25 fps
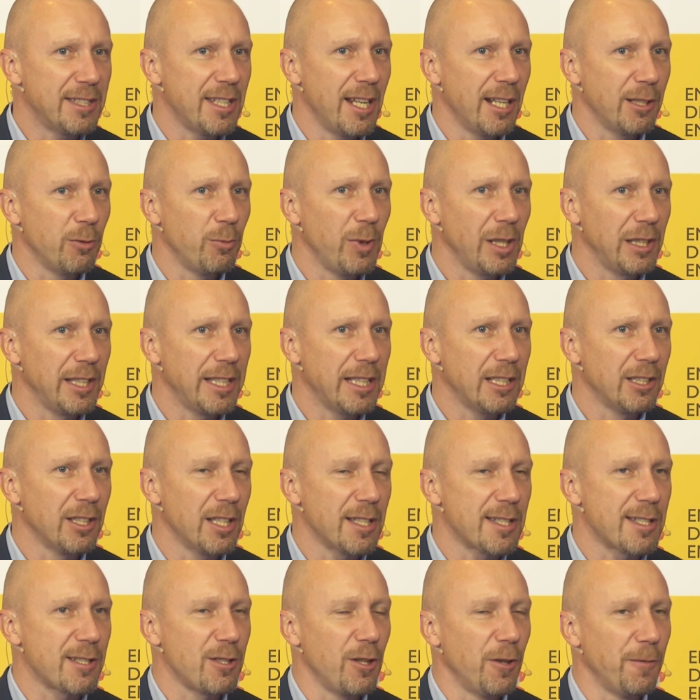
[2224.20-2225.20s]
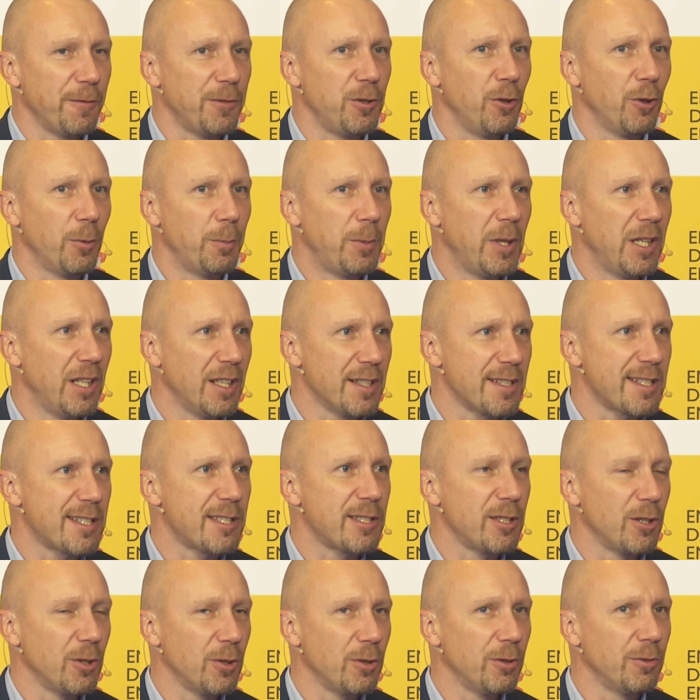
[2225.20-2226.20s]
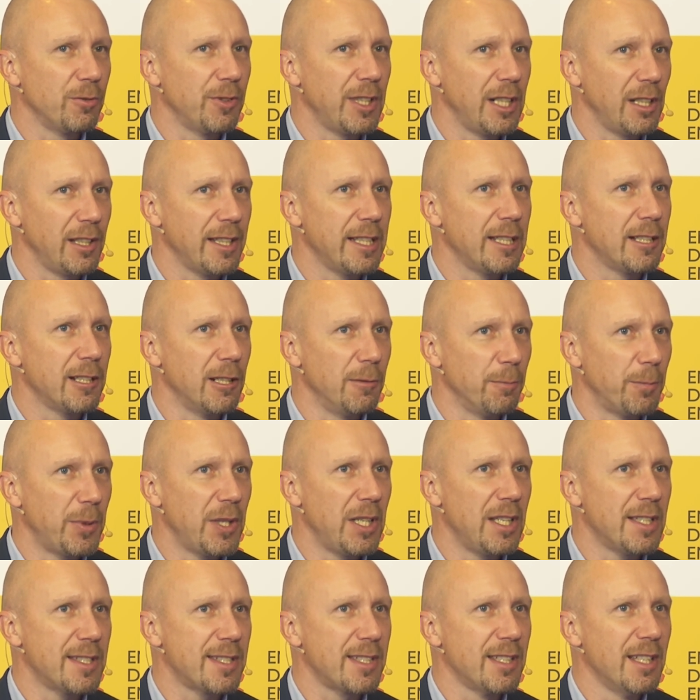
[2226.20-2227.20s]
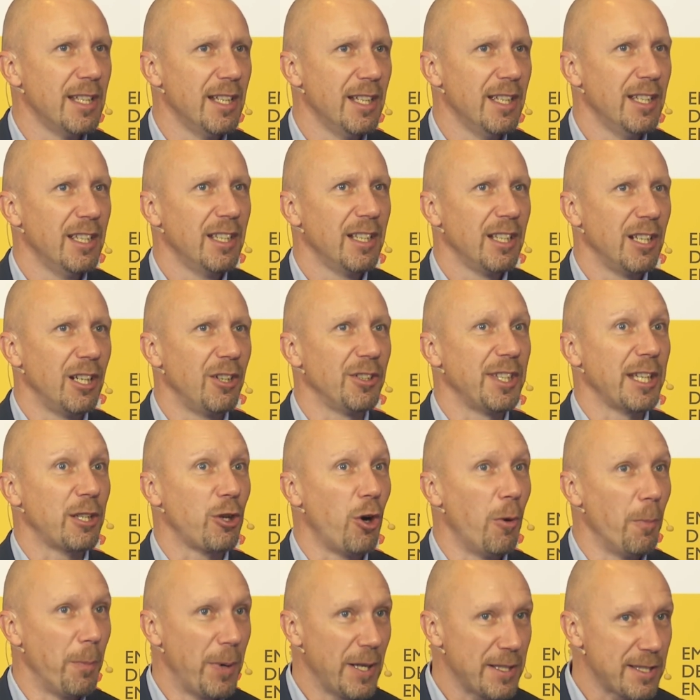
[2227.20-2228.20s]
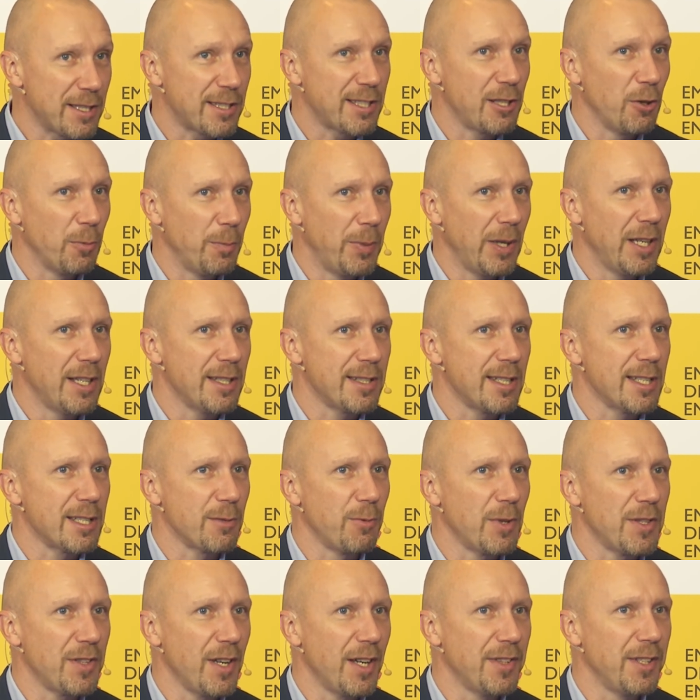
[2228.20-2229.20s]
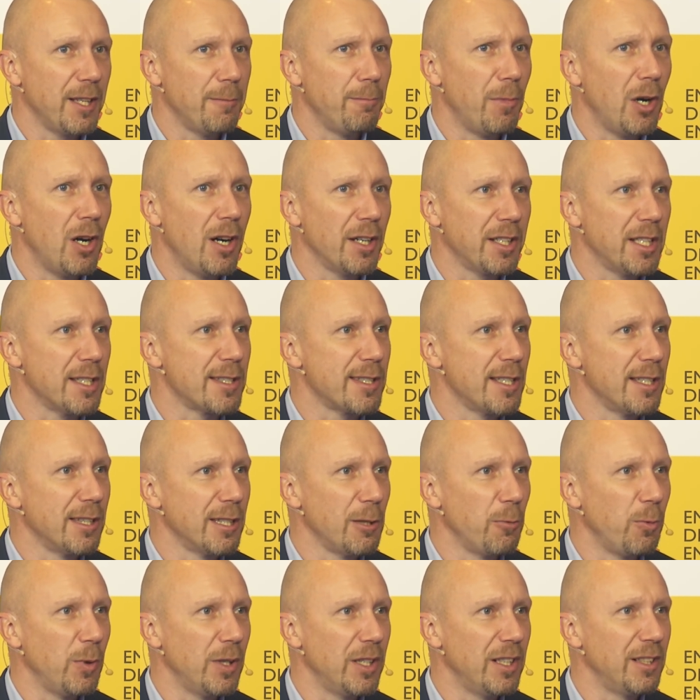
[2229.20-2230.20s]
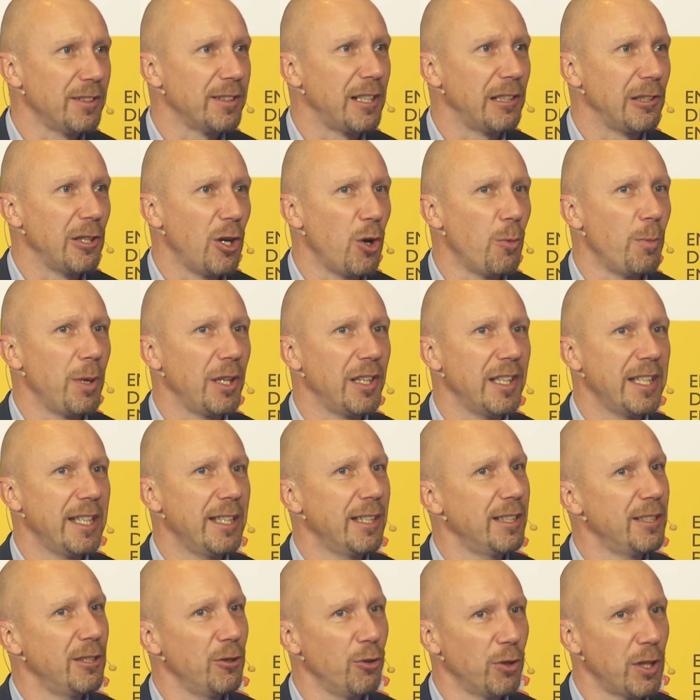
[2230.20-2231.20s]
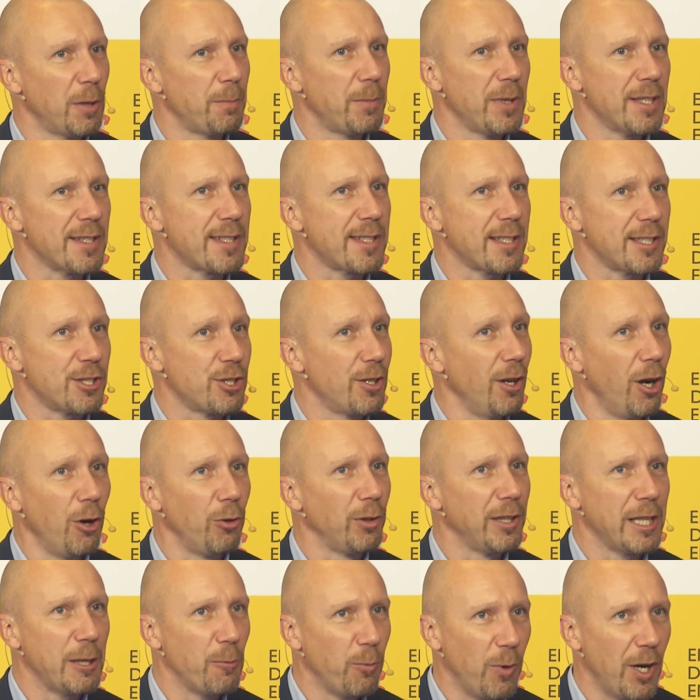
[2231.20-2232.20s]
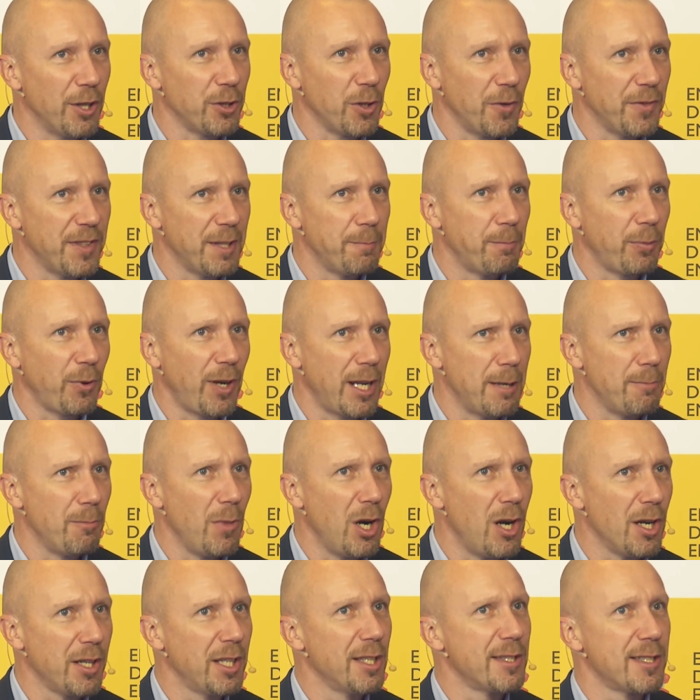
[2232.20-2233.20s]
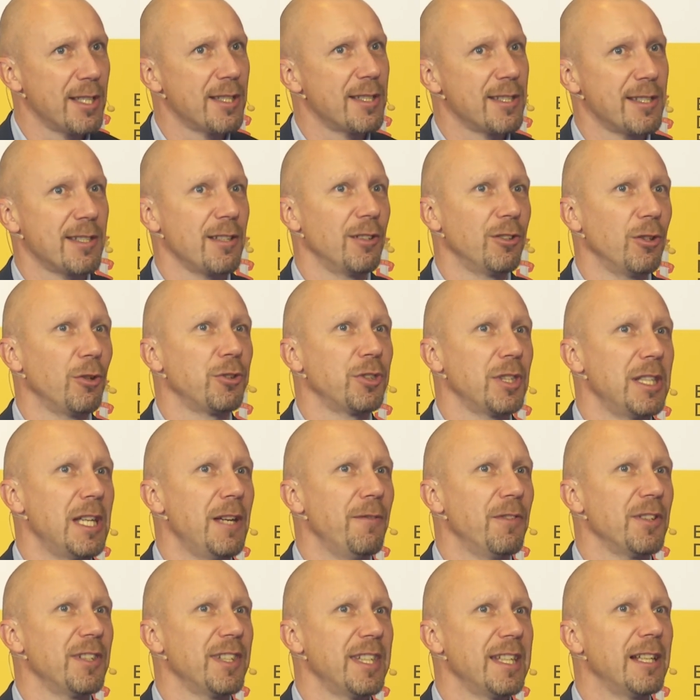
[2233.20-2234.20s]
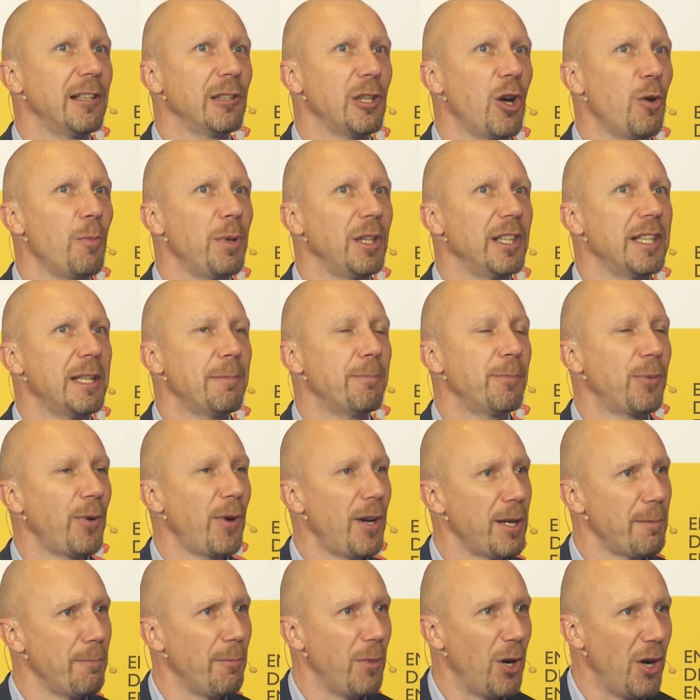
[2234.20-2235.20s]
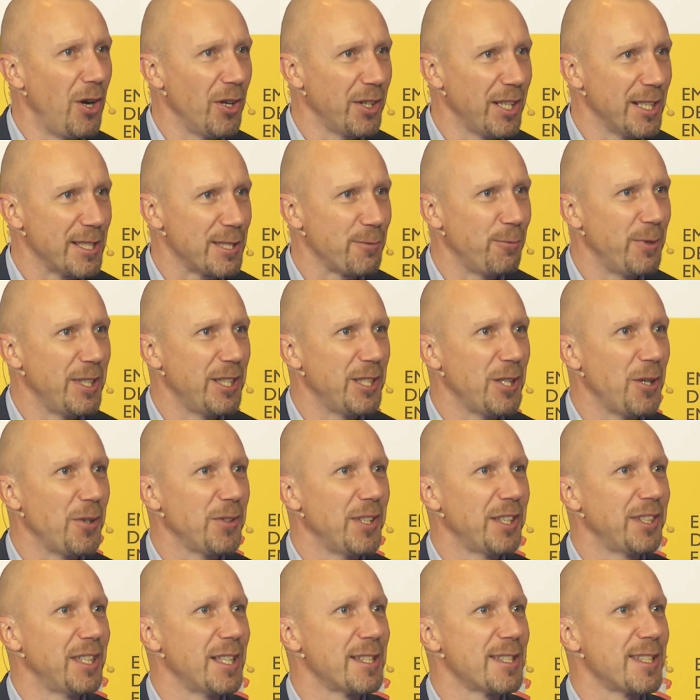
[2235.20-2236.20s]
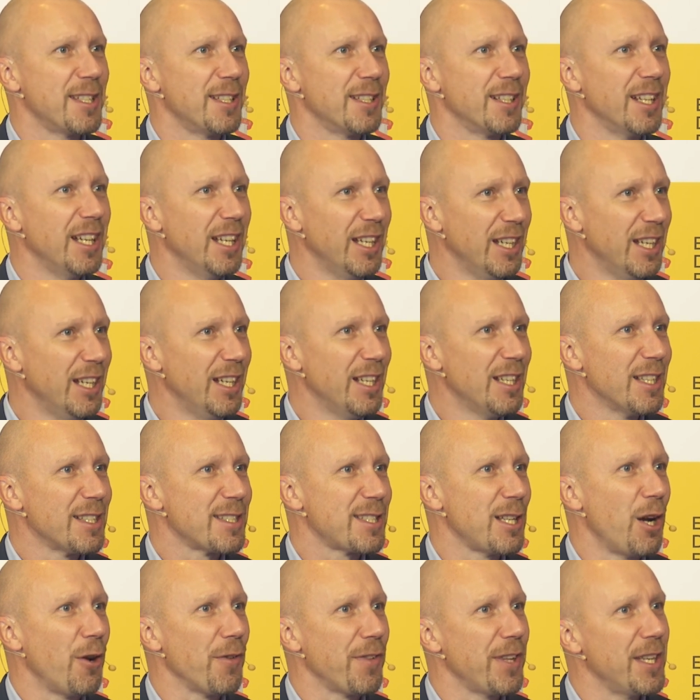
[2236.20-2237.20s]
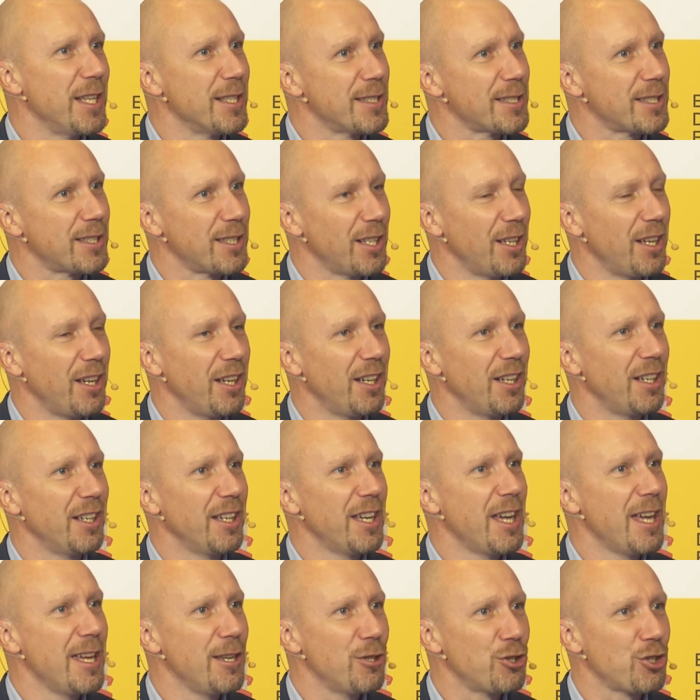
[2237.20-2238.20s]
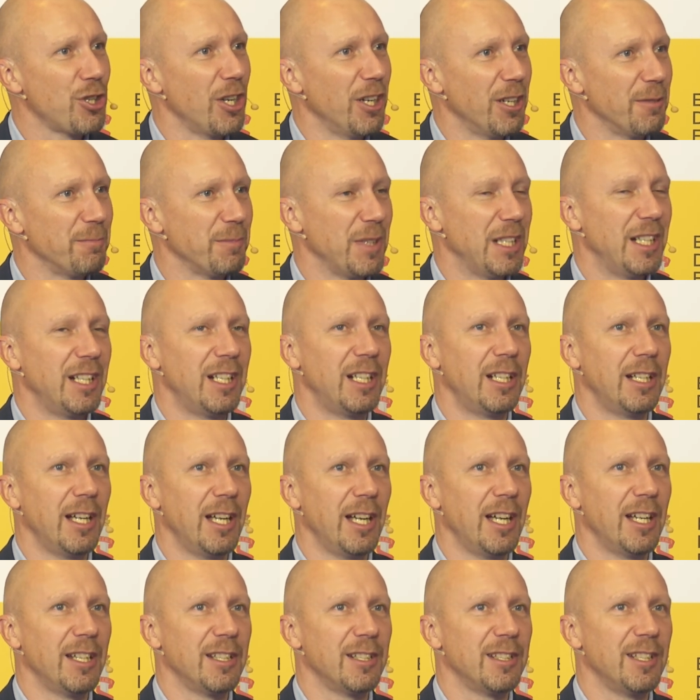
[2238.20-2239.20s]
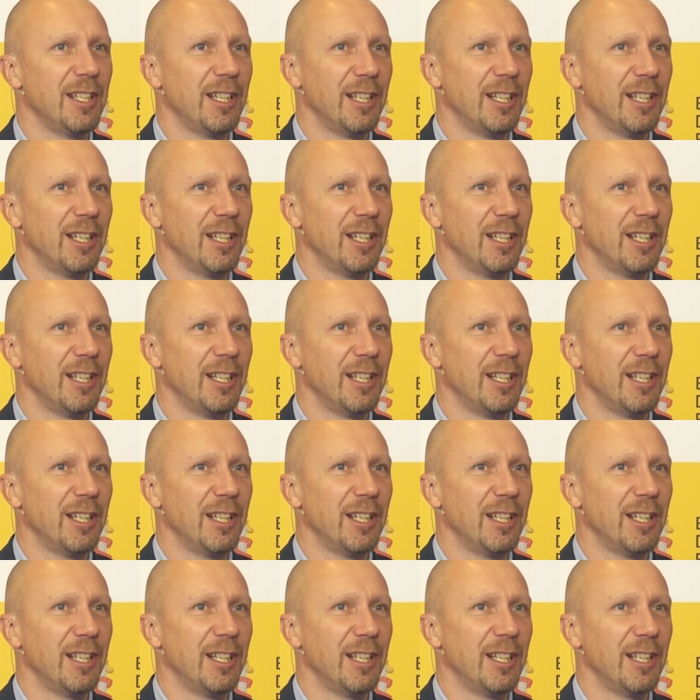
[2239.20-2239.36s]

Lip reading: and willingness of Europeans to really compete on a competitive basis with other markets in the world globally. Europe is only one of the prime markets. It's not even the globally prime markets. We know that it's in Southeast Asia, and